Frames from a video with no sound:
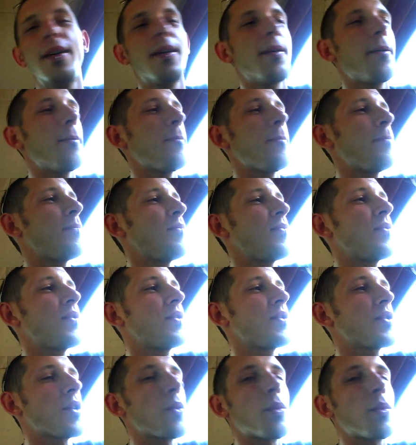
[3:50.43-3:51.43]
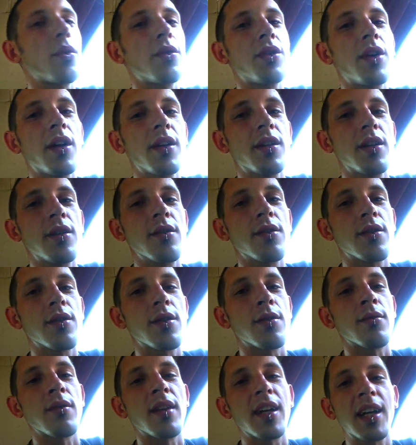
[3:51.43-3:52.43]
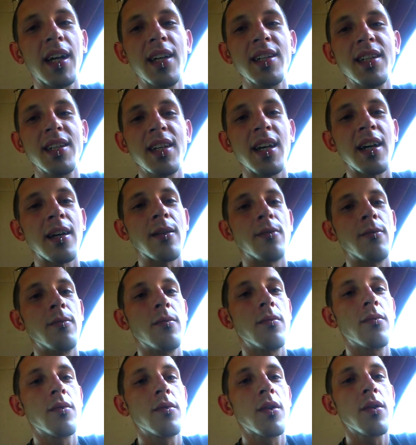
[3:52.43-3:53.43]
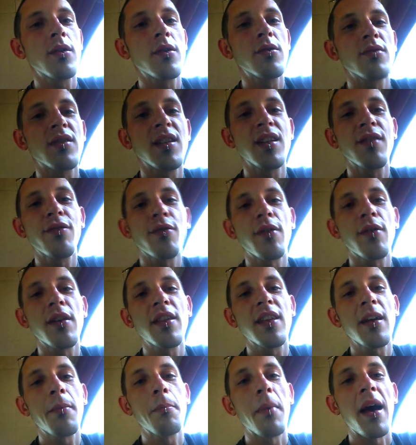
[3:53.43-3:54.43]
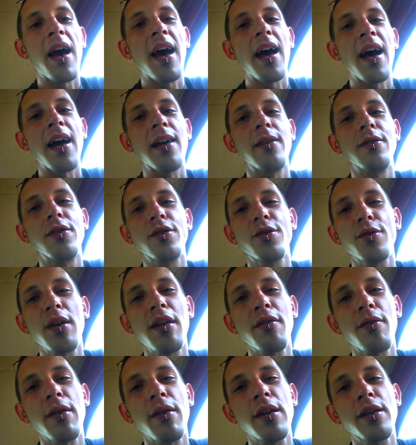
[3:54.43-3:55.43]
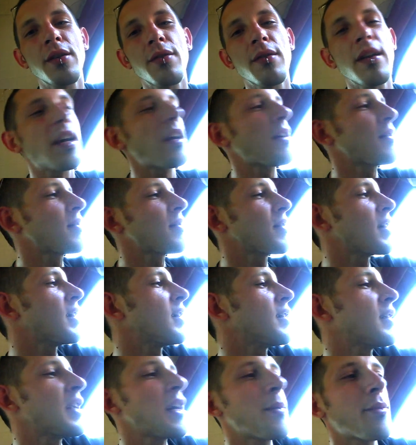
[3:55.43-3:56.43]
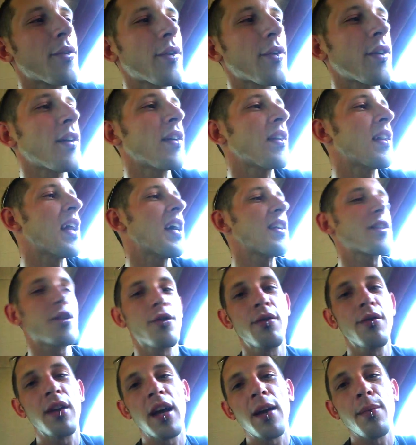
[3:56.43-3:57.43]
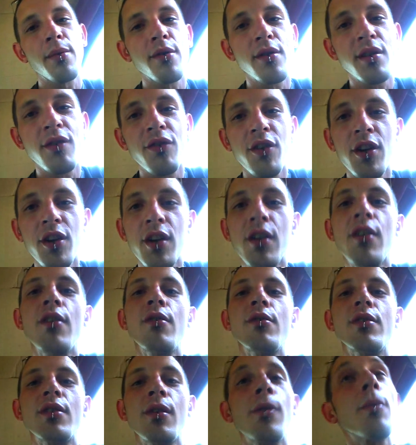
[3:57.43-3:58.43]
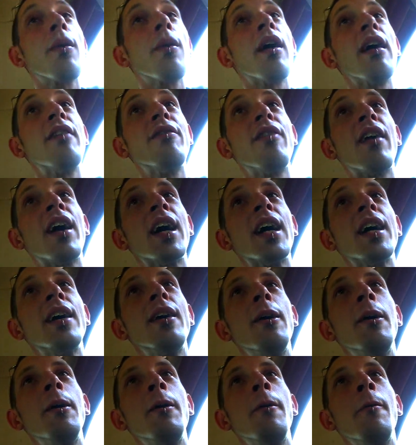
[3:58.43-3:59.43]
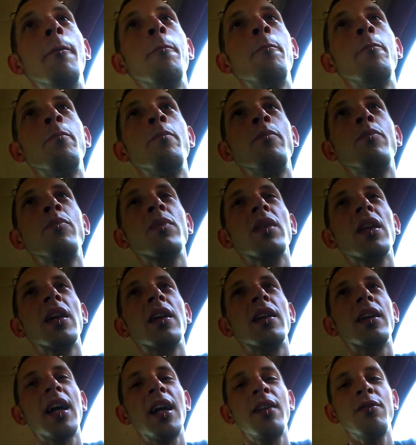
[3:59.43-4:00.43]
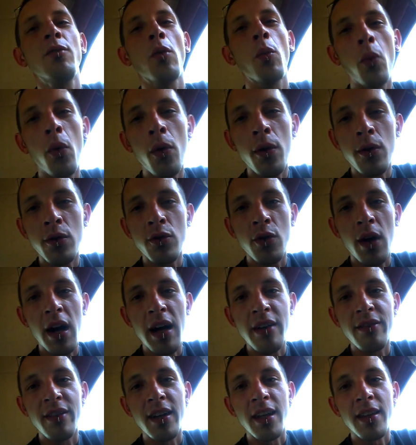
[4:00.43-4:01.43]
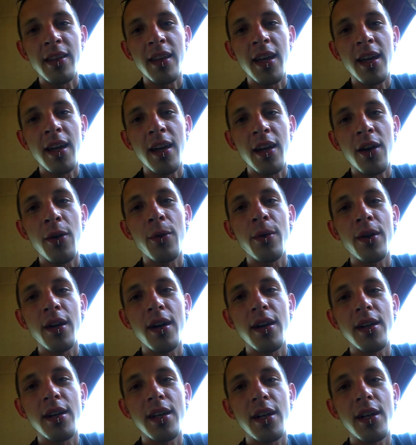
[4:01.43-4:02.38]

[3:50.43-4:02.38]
so we'll talk to you soon. Like I said, don't use this for anything bad. Just drive around your uh, neighborhood and ask your neighbors if you can use their Wi-Fi. Kind of a war driving thing going on here, huh?